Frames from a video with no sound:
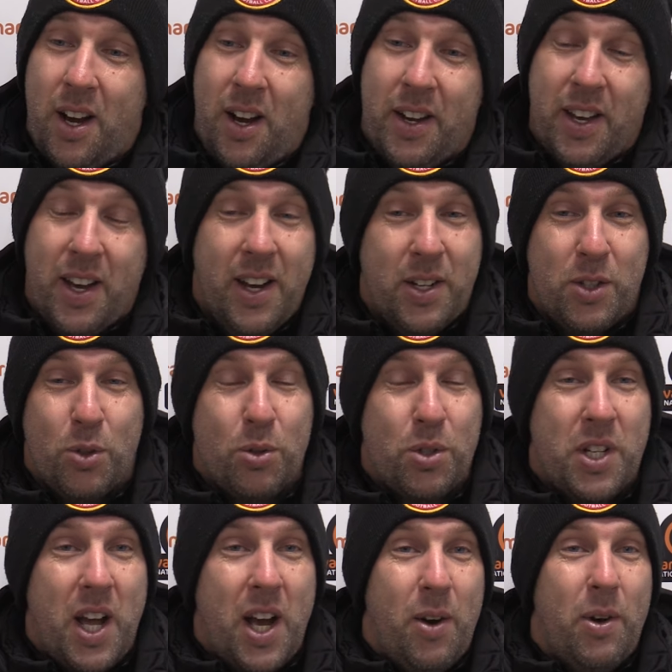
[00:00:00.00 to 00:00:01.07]
Oh, yeah,
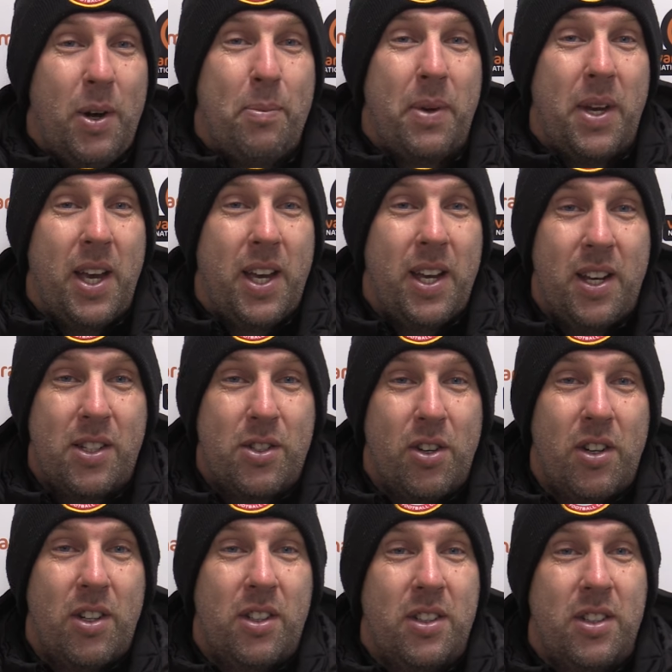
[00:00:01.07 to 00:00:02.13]
George Dow, MBE. He's
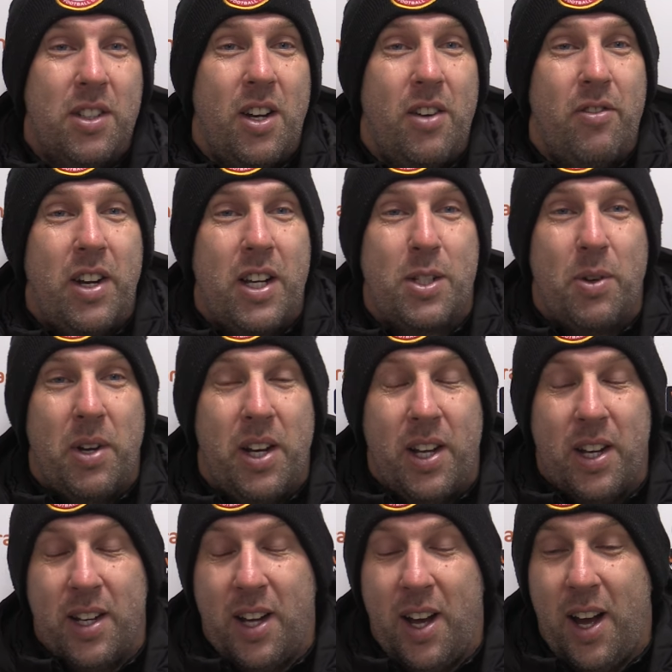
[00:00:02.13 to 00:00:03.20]
got a certain ring to it,
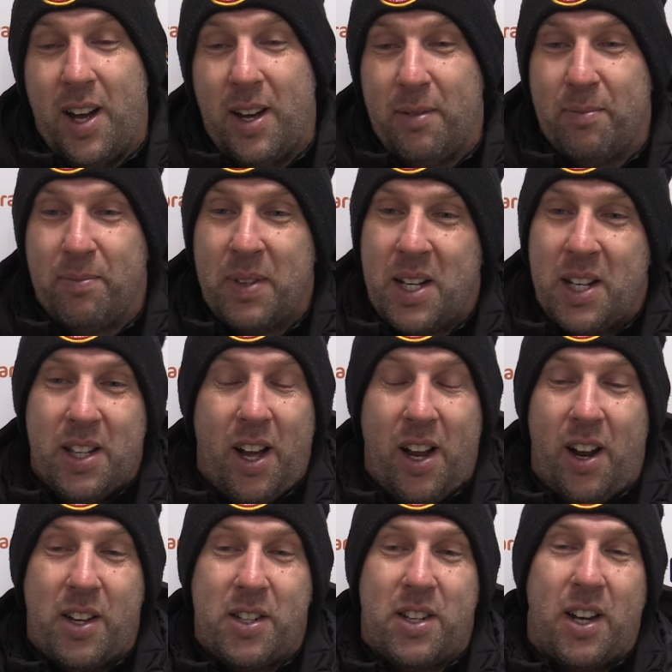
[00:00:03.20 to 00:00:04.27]
innit? Um, I
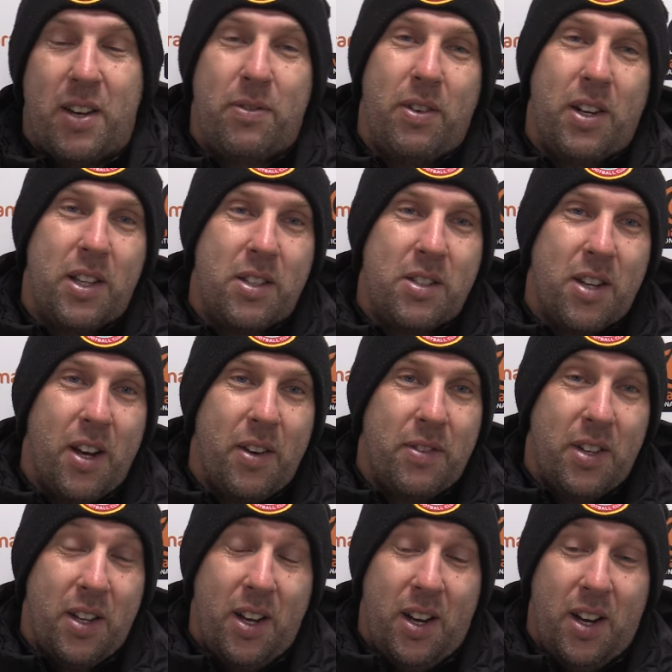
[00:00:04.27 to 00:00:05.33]
like to say, fully
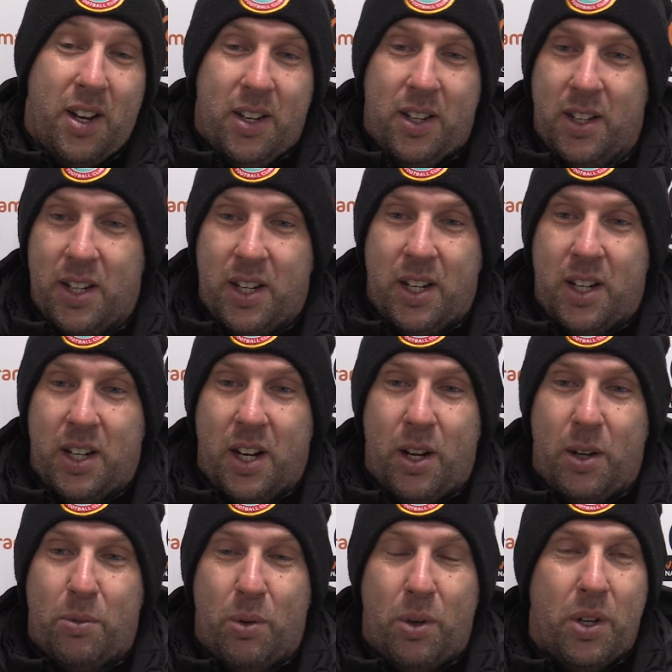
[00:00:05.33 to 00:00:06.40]
deserved. Uh, you
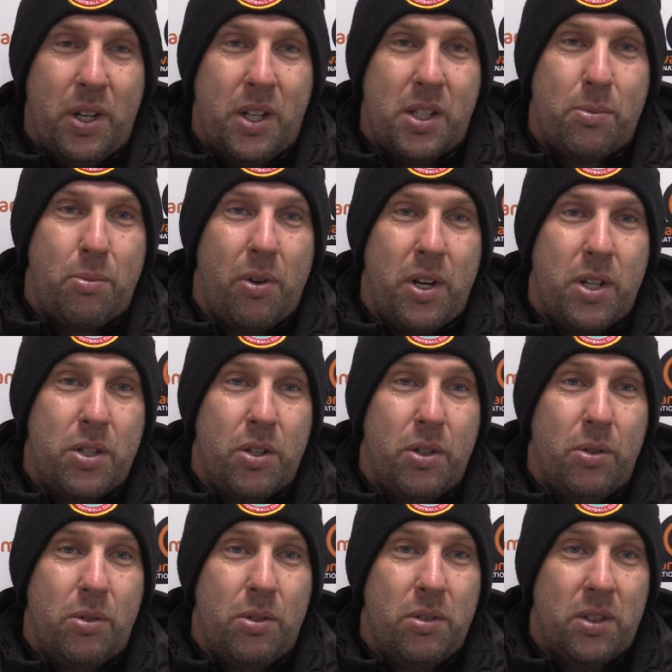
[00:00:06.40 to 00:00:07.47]
know, what an
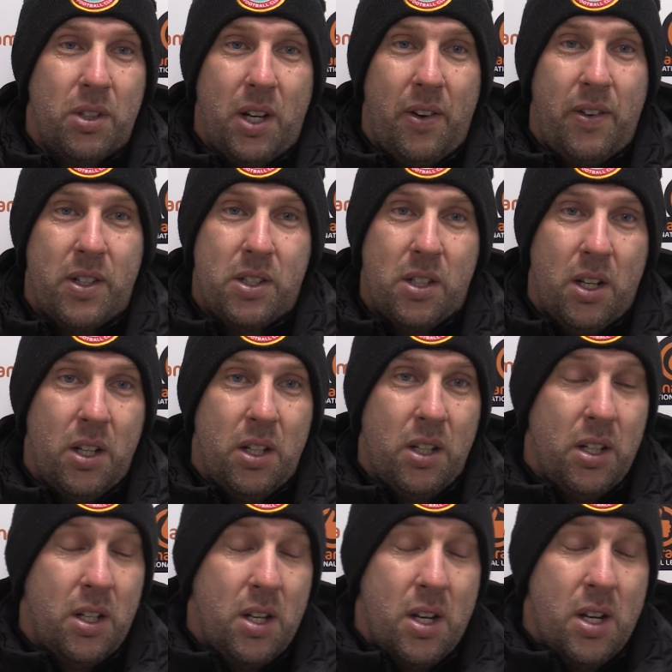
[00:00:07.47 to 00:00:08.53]
inspirational character
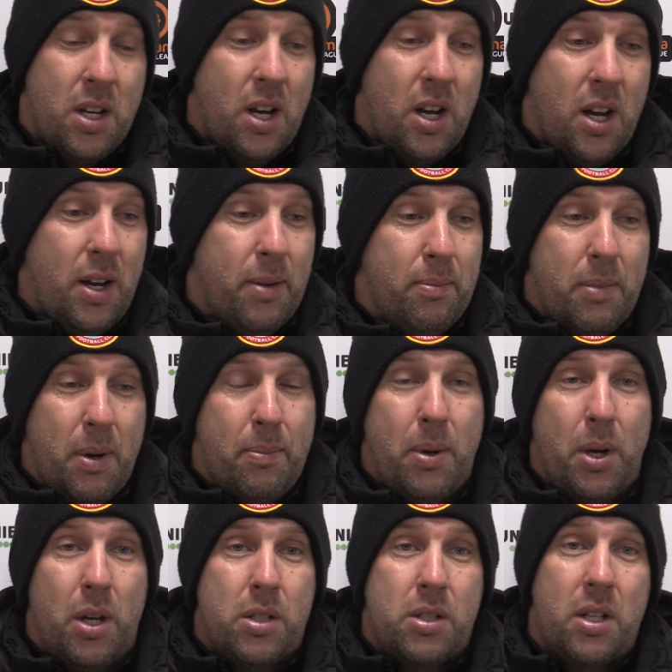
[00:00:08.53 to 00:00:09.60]
um, and
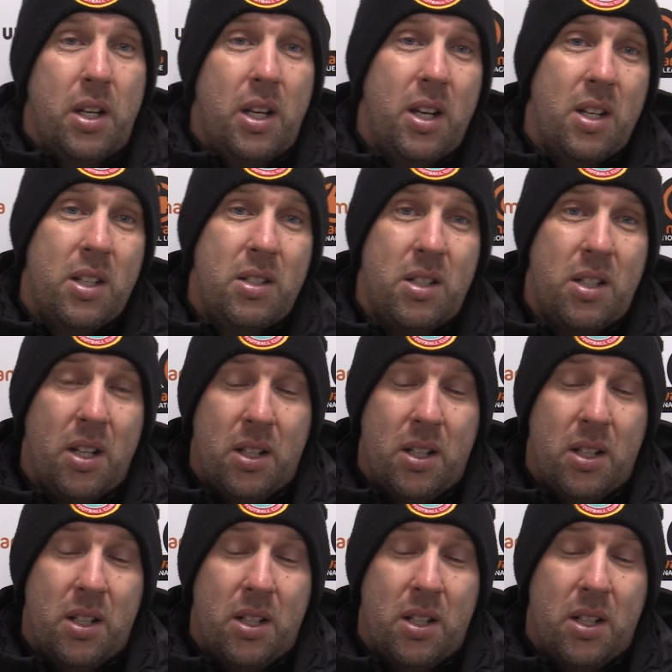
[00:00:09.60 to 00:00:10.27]
person he is.